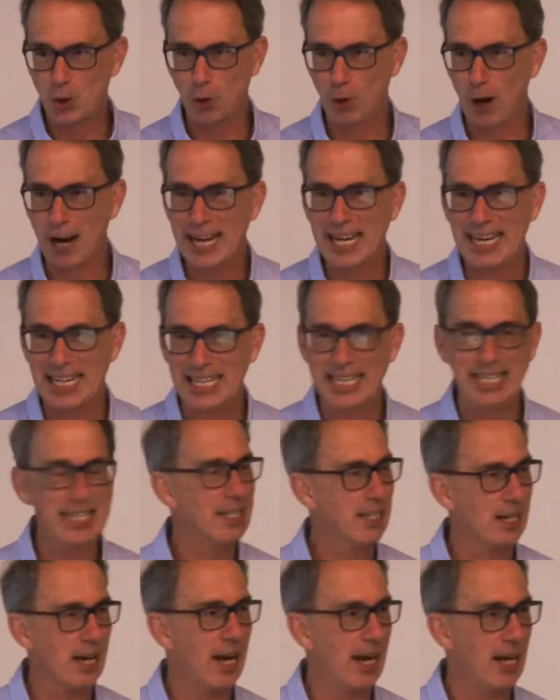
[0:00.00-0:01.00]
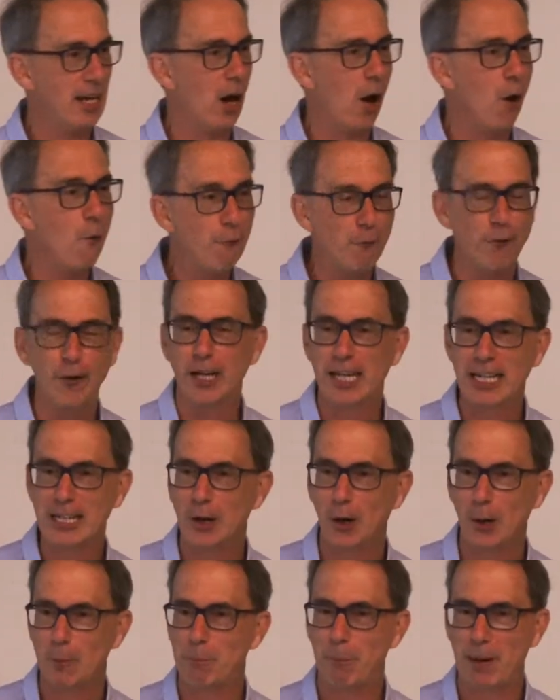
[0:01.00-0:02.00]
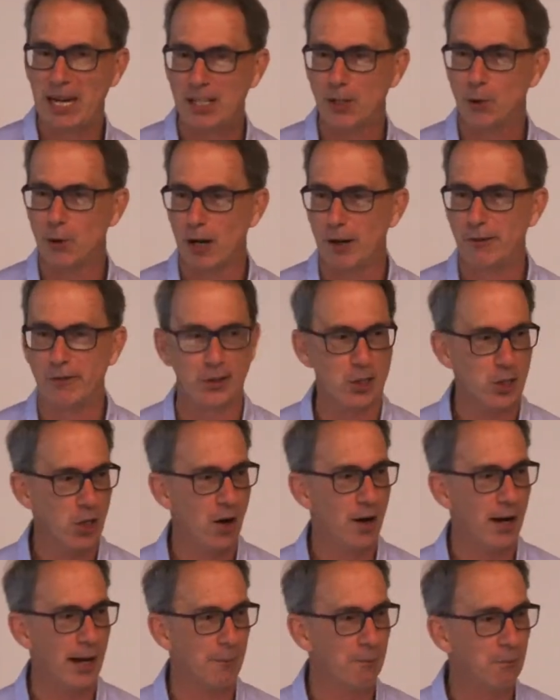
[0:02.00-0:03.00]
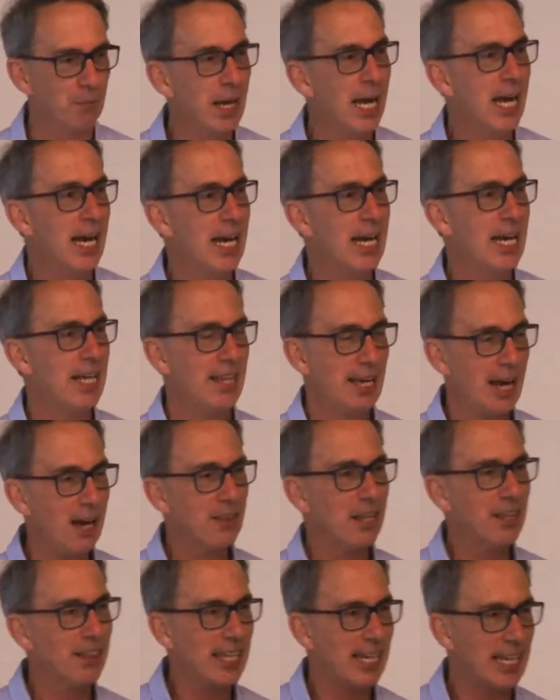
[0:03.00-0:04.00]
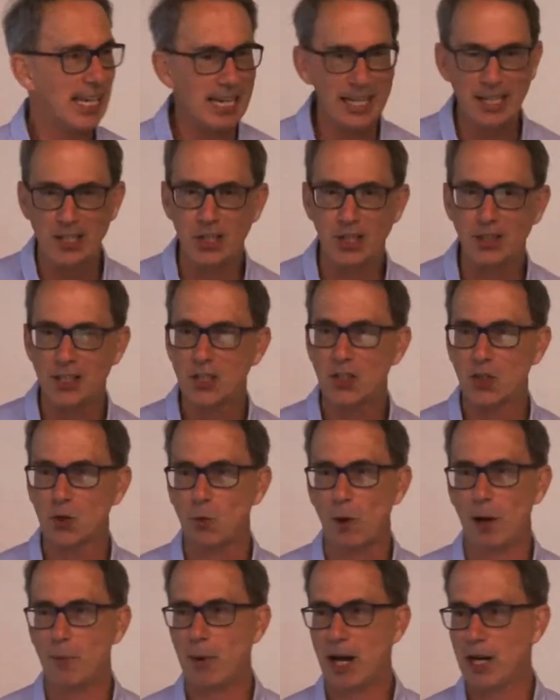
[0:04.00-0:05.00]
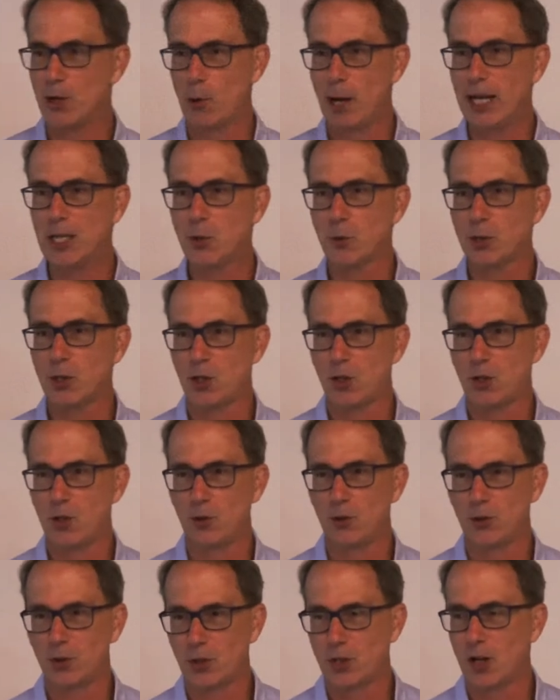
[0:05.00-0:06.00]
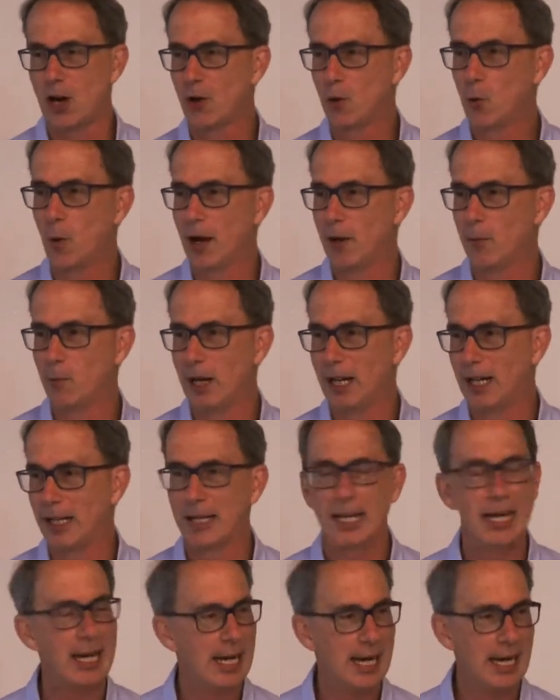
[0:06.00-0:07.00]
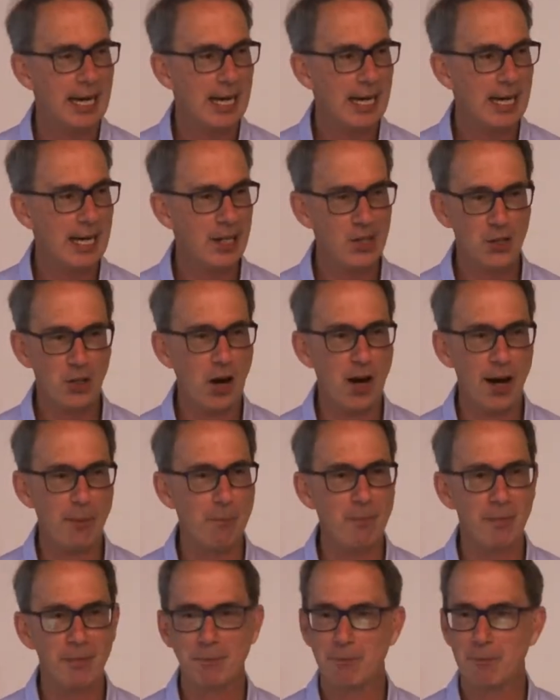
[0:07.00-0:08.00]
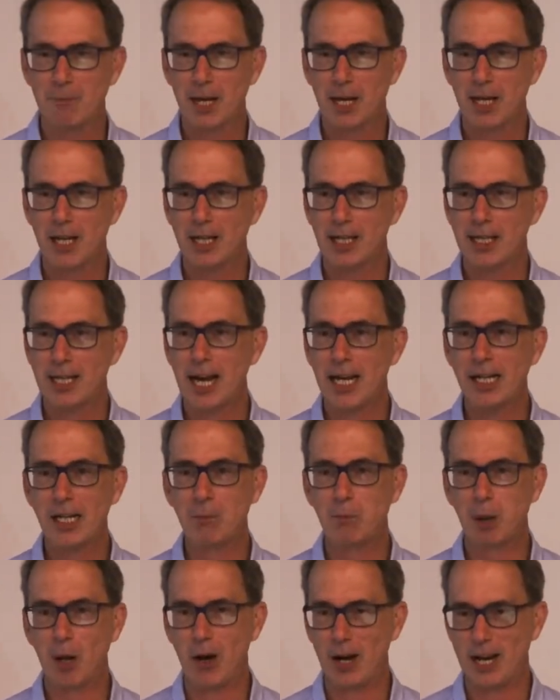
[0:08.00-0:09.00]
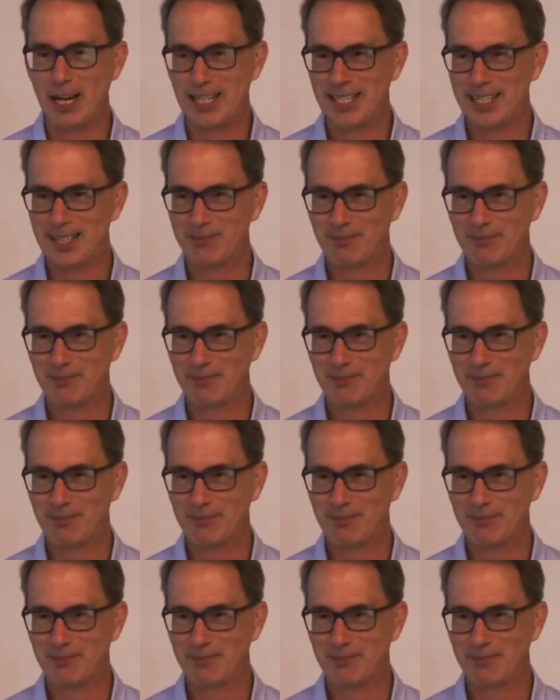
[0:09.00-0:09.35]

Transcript: trained and hopefully got better over time. The other thing is, and this is what my graduate students know quite well, is I'm colourblind.